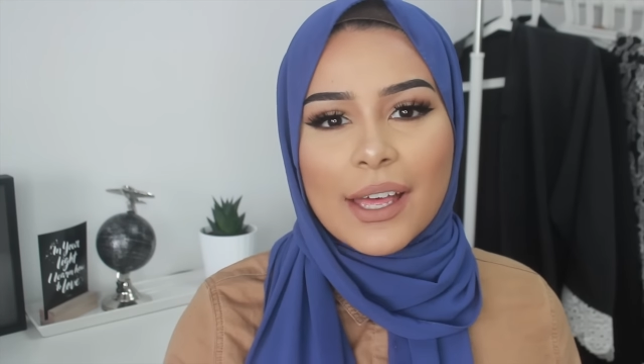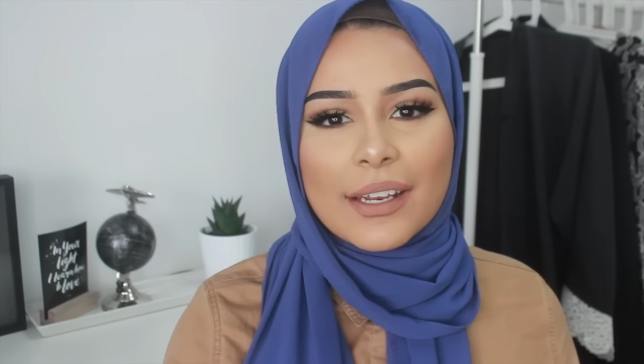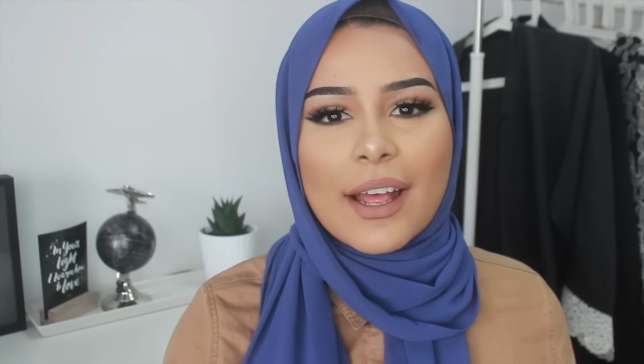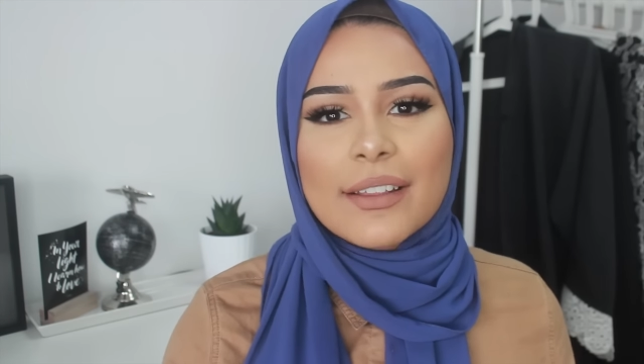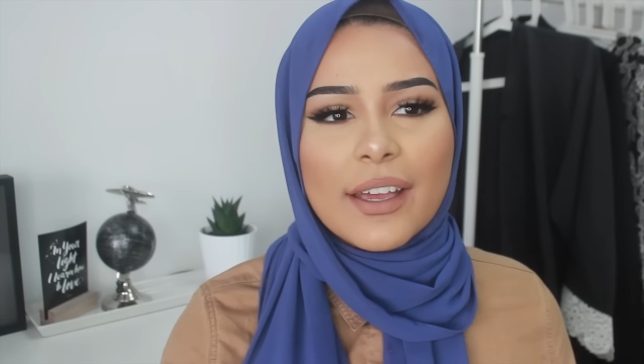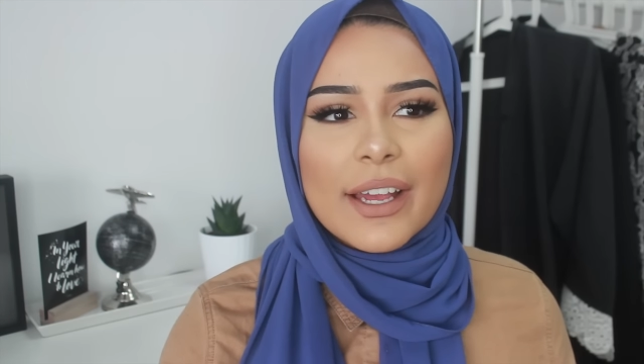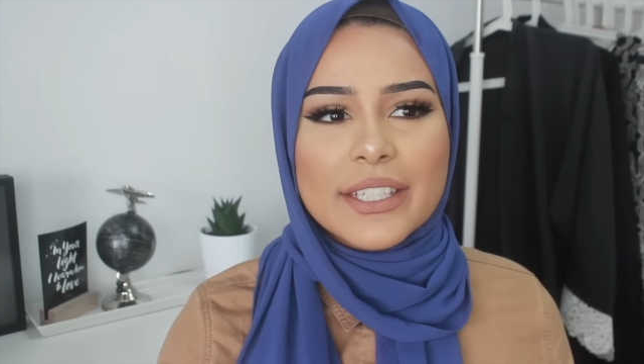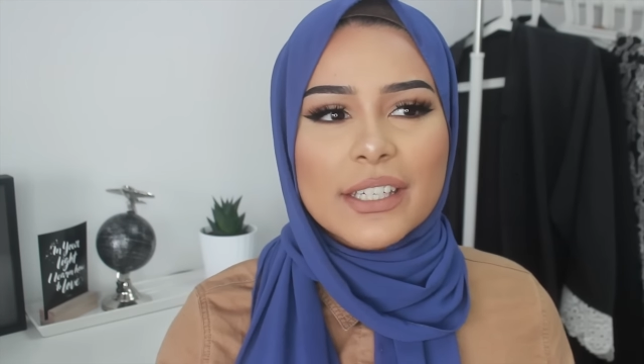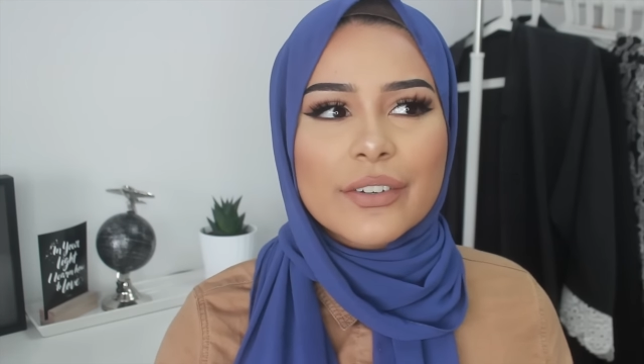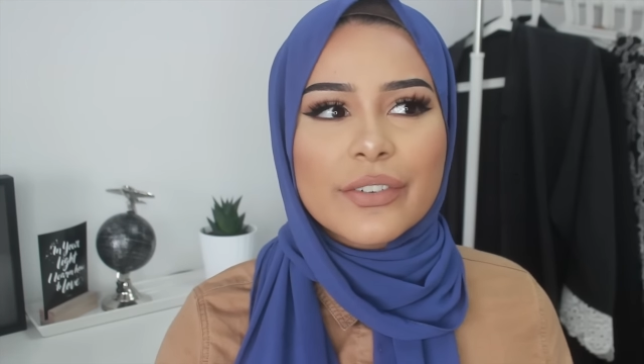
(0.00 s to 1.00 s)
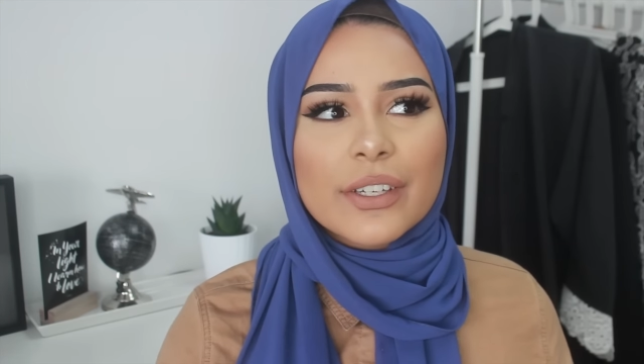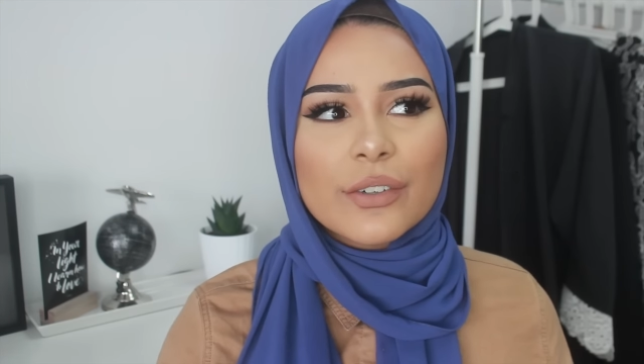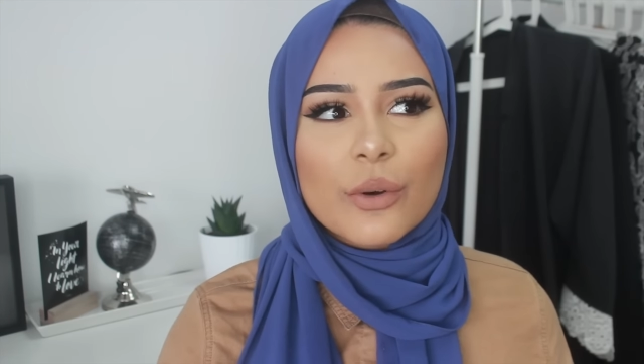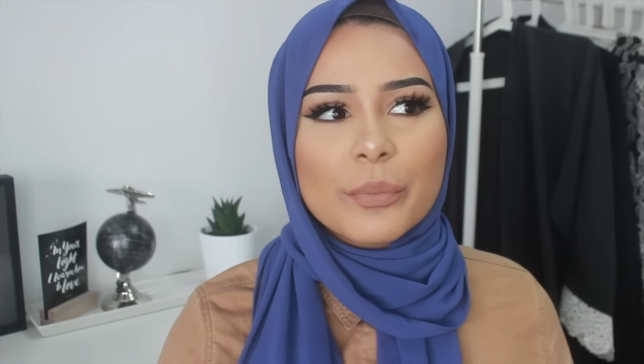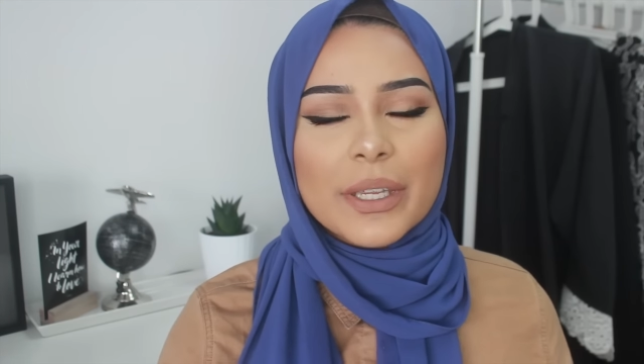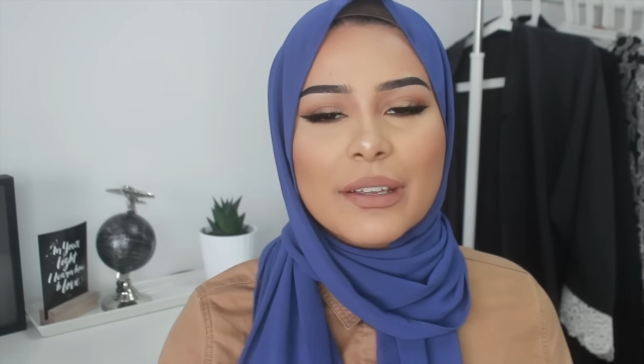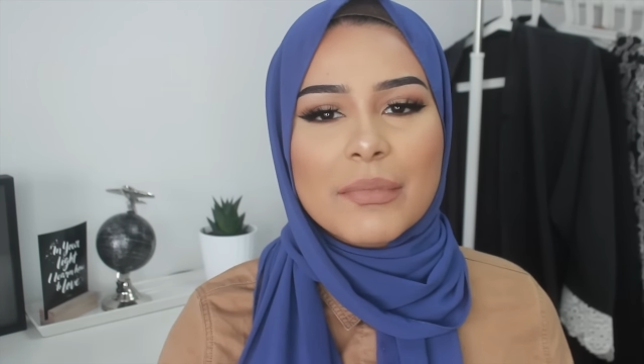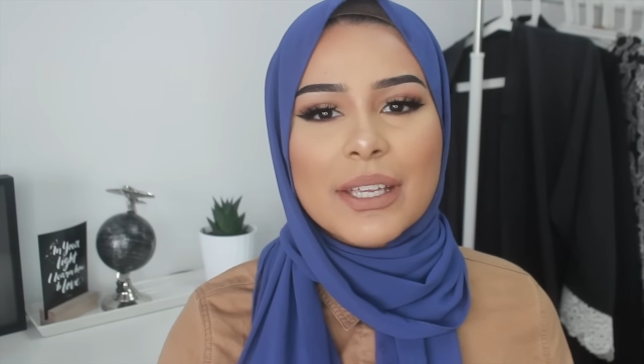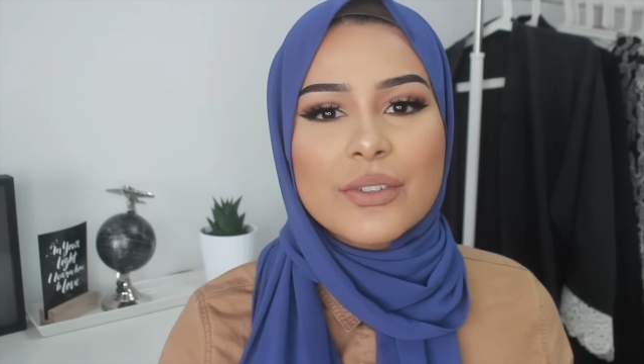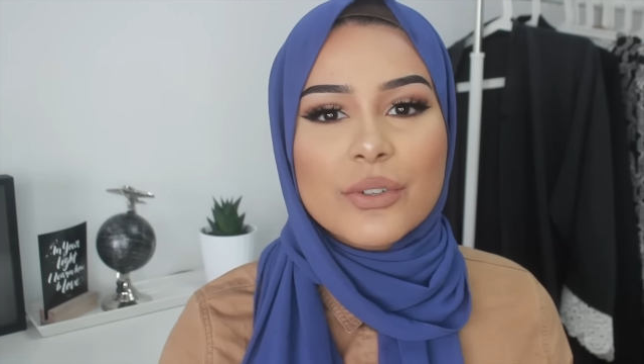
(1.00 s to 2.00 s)
and I like the idea of it not
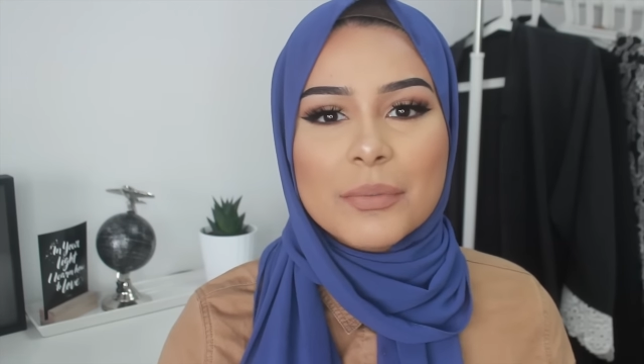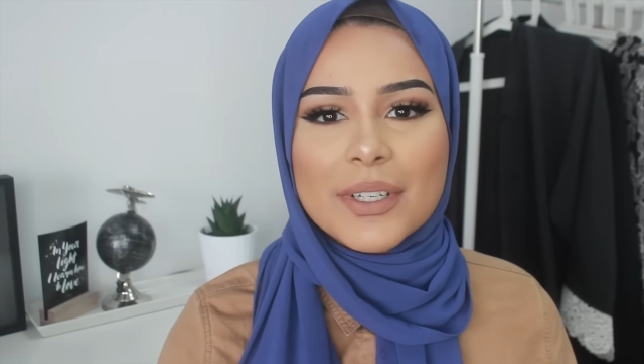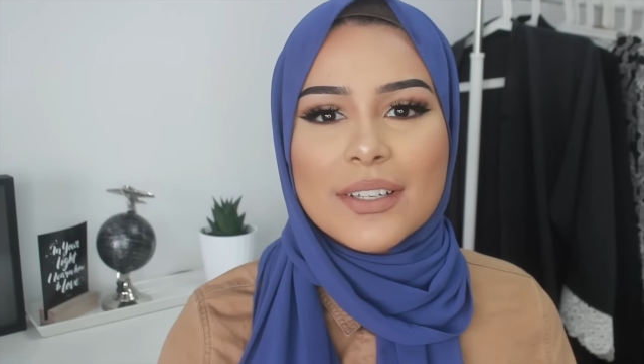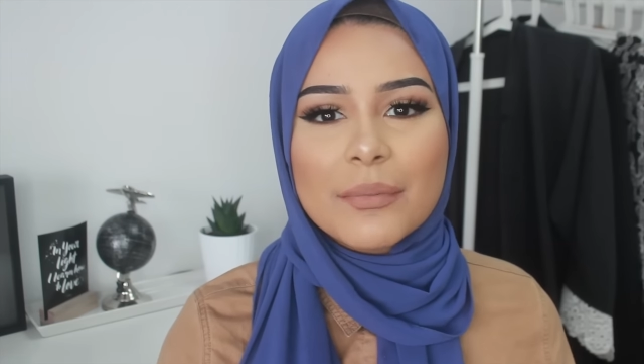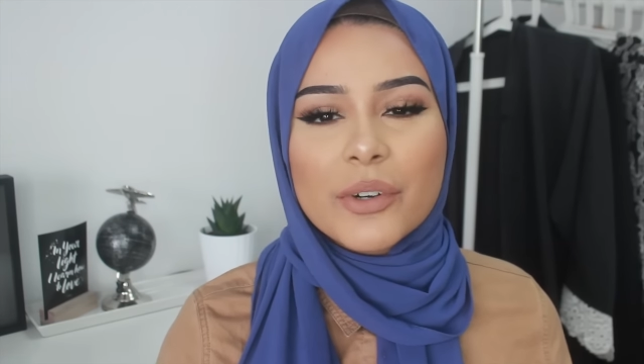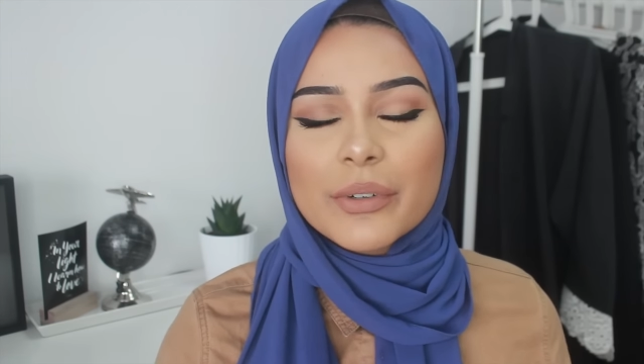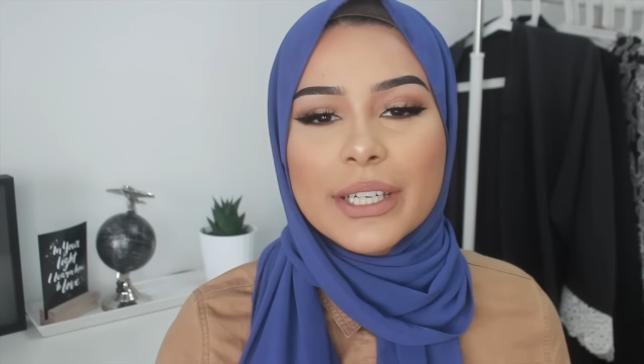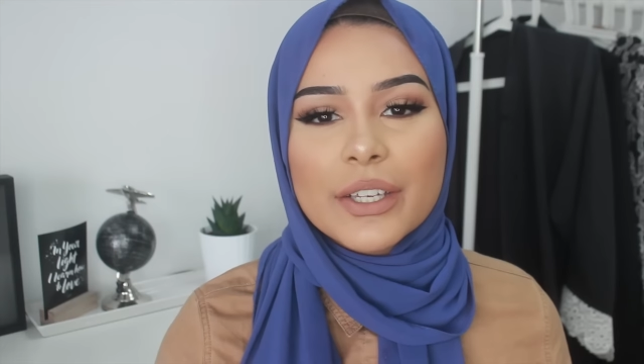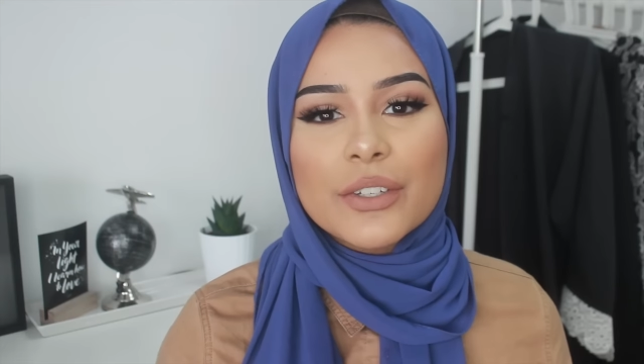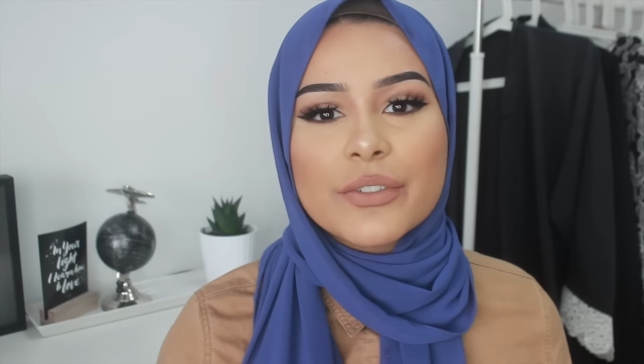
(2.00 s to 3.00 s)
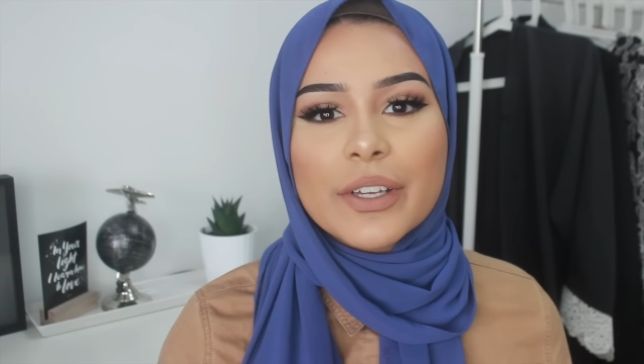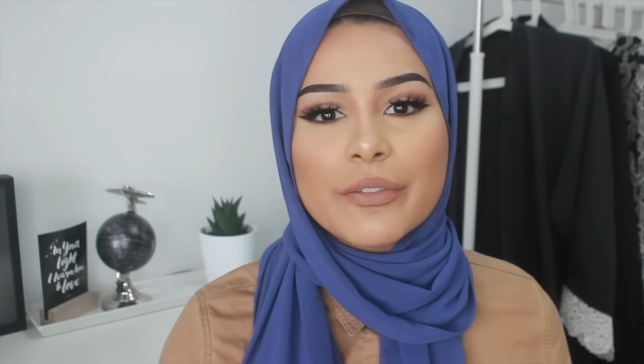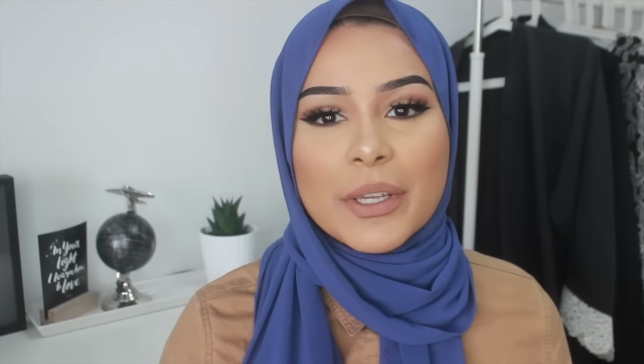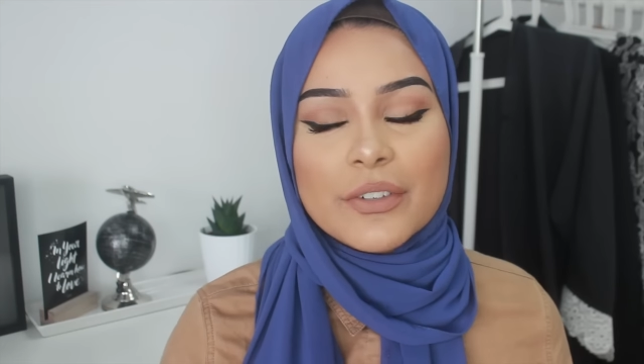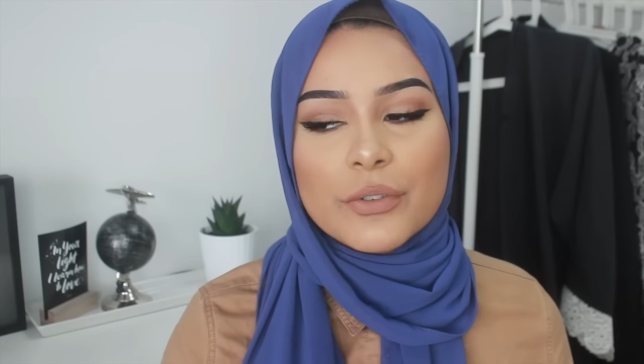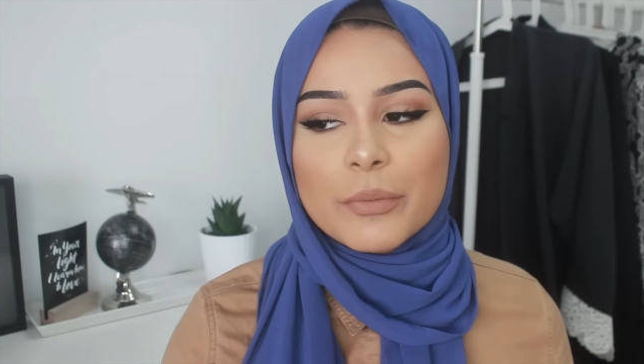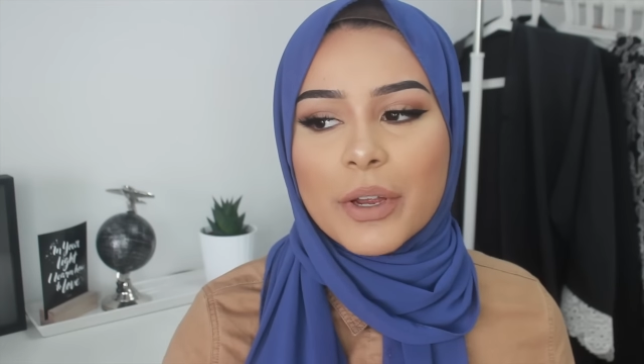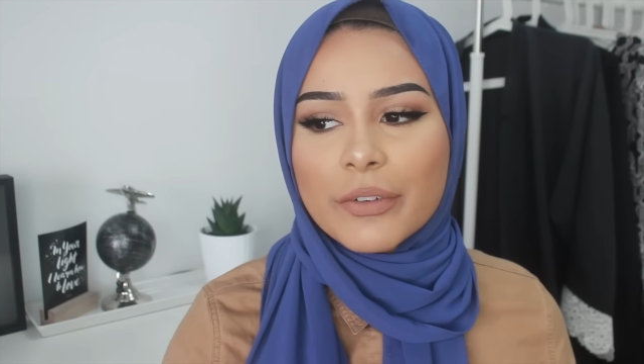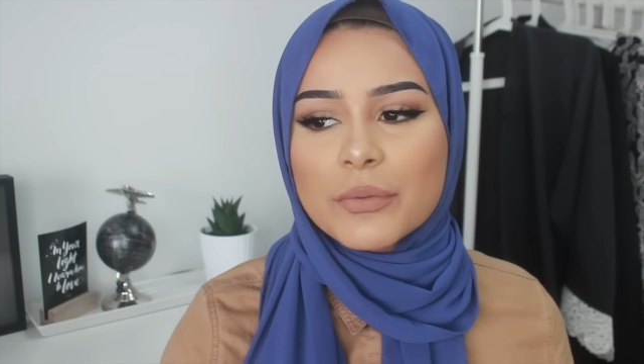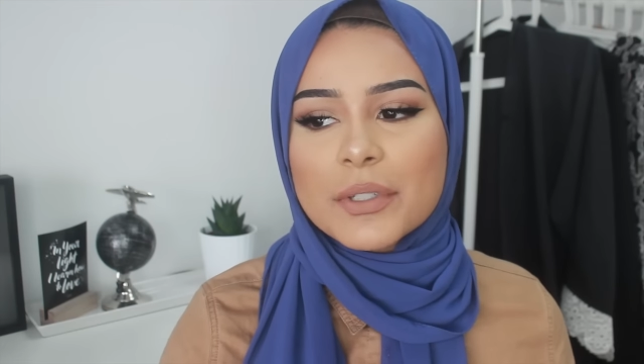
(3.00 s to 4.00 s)
being mainstream because I'm not really a huge fan of mainstream
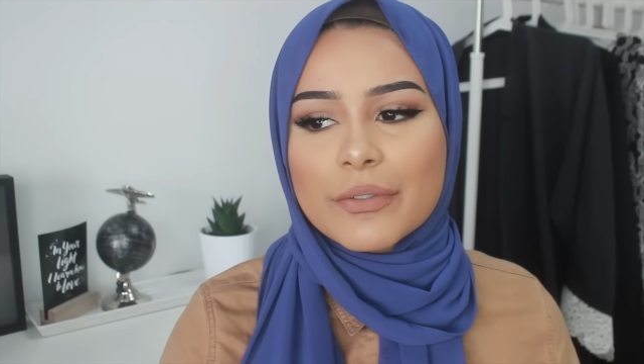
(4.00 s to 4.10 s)
perfumes,